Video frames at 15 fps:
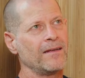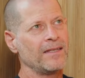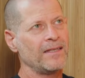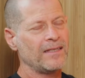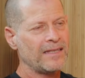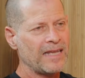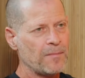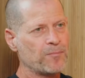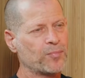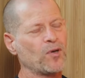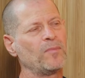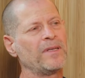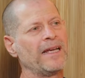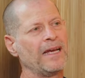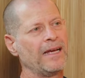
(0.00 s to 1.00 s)
they
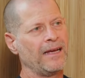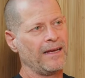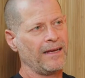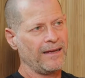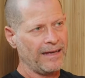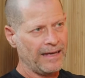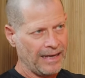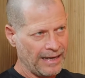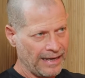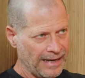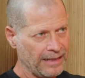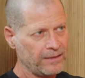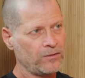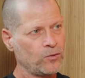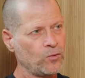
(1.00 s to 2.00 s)
probably ha
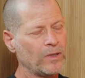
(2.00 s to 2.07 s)
had